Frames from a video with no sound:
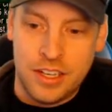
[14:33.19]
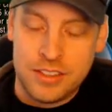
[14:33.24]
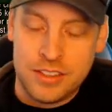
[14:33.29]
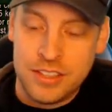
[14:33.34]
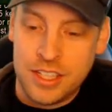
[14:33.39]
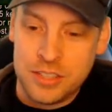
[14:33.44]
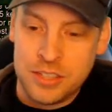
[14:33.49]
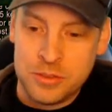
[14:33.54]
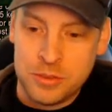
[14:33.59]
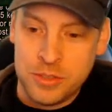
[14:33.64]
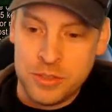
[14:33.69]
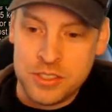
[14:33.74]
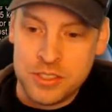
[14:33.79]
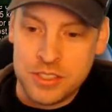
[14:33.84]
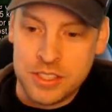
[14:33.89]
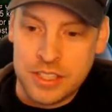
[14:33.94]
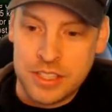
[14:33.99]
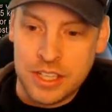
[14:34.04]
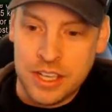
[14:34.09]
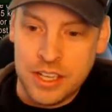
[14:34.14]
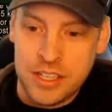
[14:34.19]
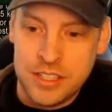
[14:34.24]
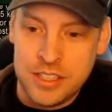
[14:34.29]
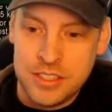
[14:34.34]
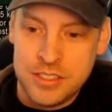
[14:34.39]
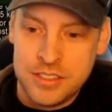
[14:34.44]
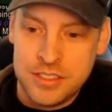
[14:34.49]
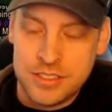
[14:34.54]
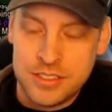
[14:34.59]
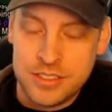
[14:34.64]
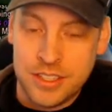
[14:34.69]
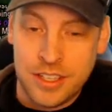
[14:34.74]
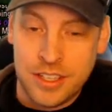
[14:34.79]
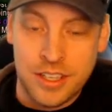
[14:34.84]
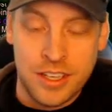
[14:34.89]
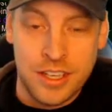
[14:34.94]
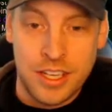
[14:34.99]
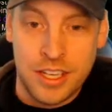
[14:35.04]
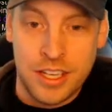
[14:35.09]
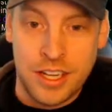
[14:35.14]
Thanks for watching, guys,
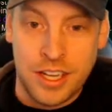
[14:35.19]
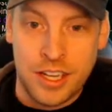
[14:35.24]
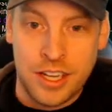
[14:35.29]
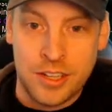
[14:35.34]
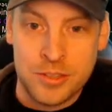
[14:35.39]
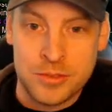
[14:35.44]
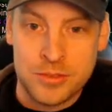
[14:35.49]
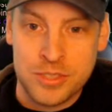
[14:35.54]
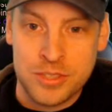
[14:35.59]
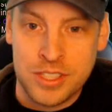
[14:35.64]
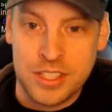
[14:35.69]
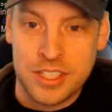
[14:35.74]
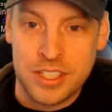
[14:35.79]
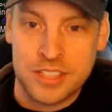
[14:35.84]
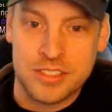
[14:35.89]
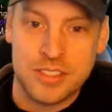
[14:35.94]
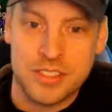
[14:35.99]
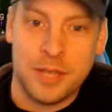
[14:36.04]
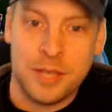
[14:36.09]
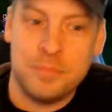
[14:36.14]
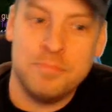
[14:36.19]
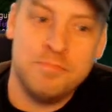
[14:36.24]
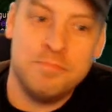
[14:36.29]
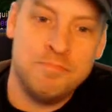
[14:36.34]
and I'll see you next time.